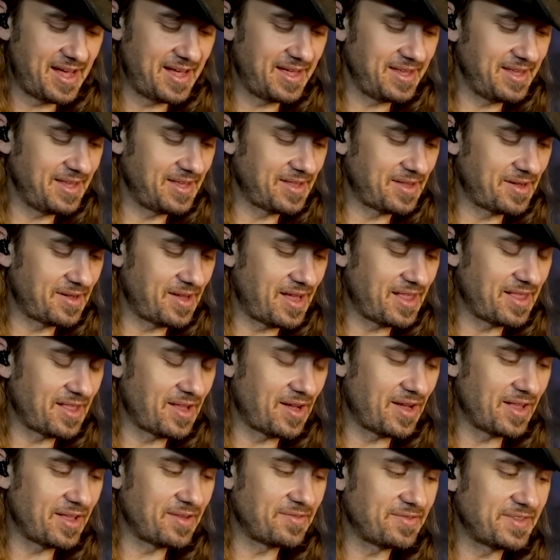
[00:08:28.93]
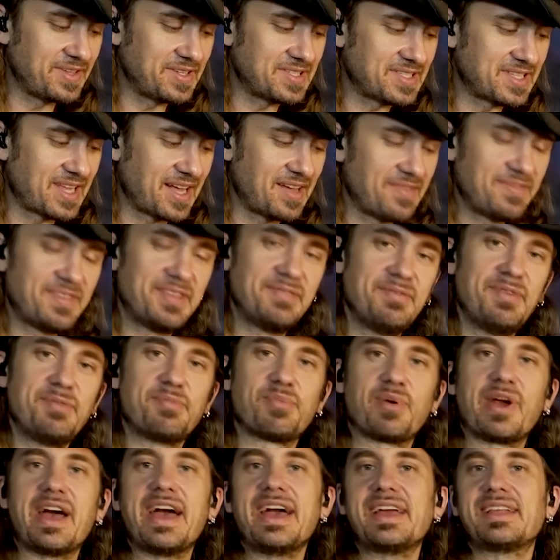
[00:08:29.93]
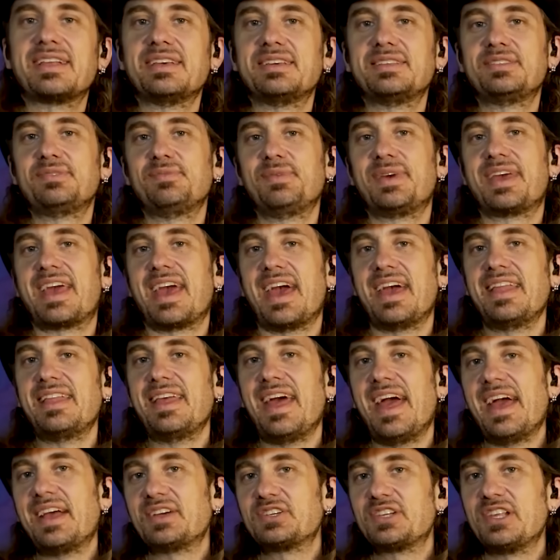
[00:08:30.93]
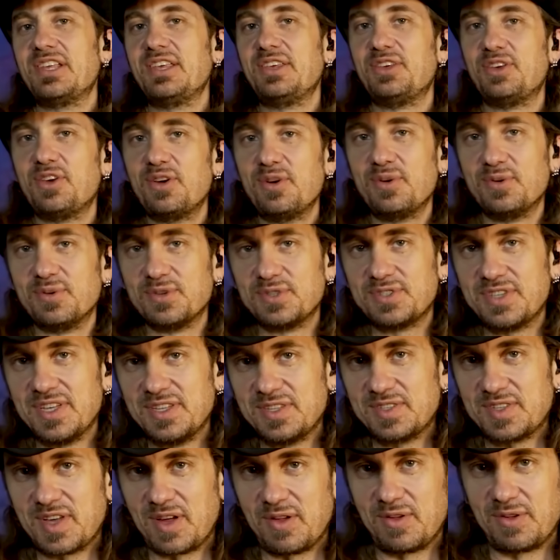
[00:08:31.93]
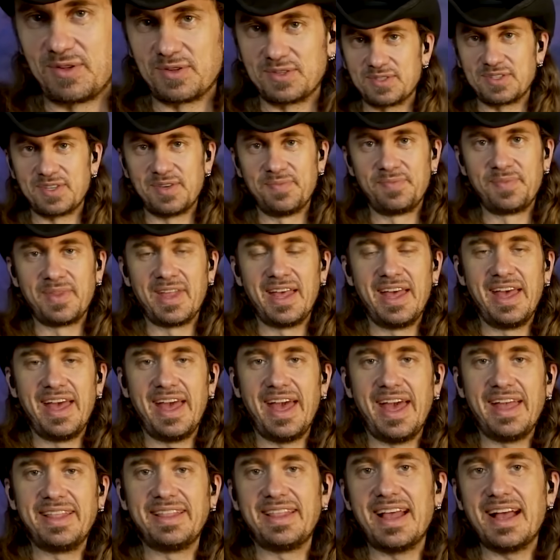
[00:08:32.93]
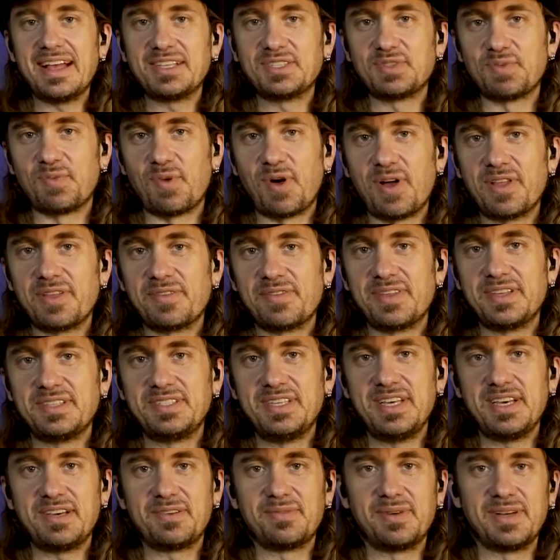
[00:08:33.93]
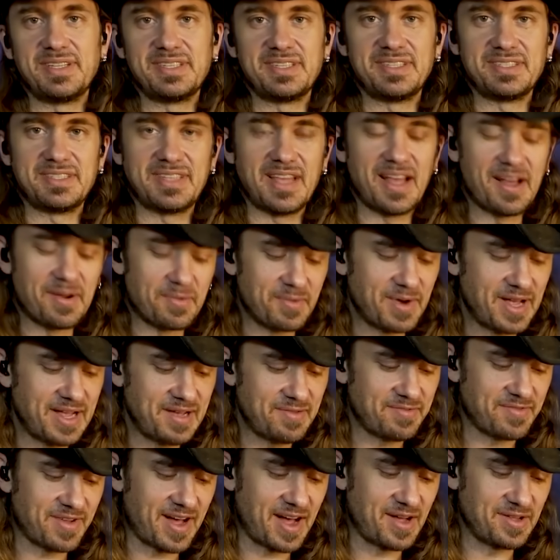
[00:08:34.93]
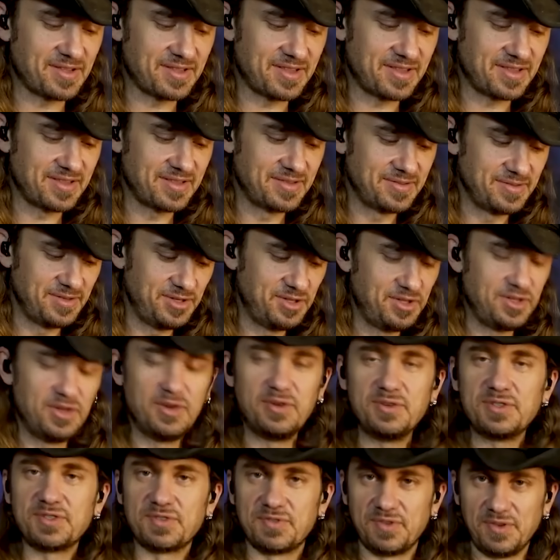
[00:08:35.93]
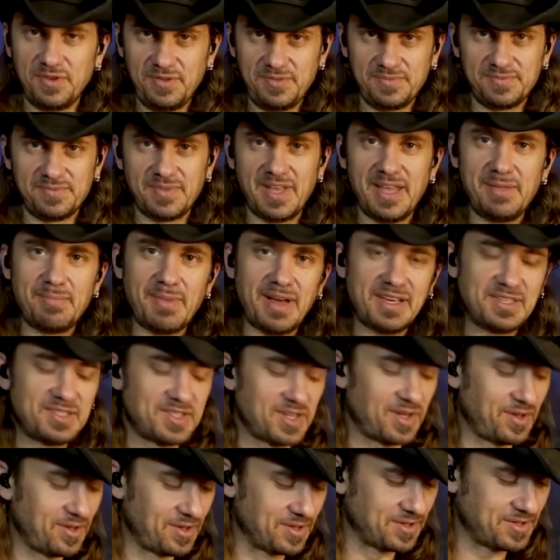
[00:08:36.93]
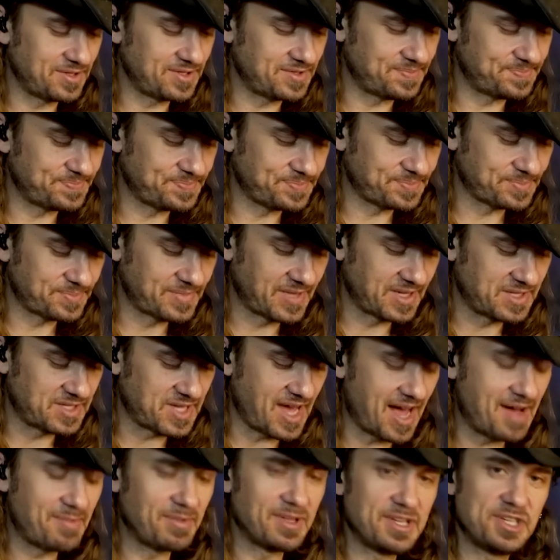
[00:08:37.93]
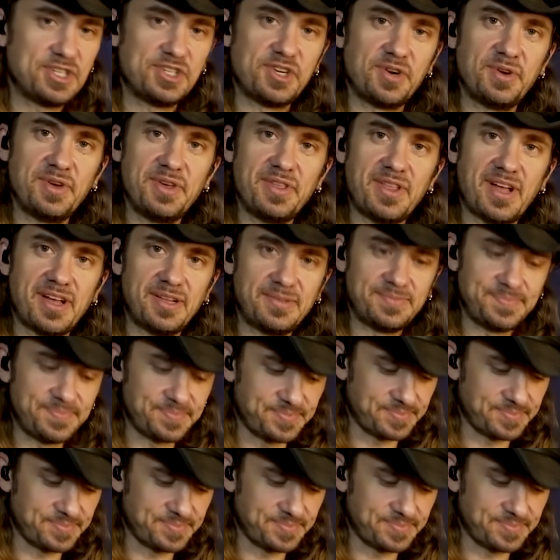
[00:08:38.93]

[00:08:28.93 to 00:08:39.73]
You know, a lot of the stuff that we practice, we can't actually use in solos. And that's one of the sequences that I really found useful in my solos. So I'm going to show you now